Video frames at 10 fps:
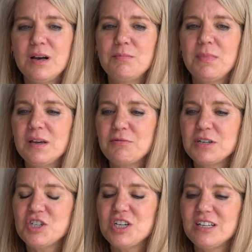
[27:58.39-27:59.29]
Mike
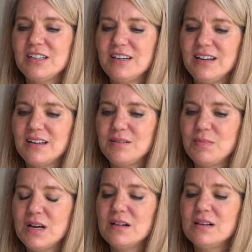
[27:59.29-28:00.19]
Ricci and
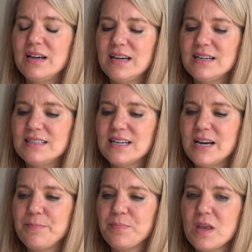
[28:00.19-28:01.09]
Mel, and
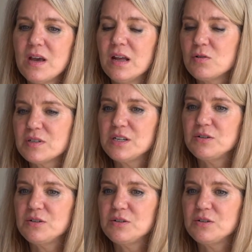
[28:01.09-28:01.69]
of course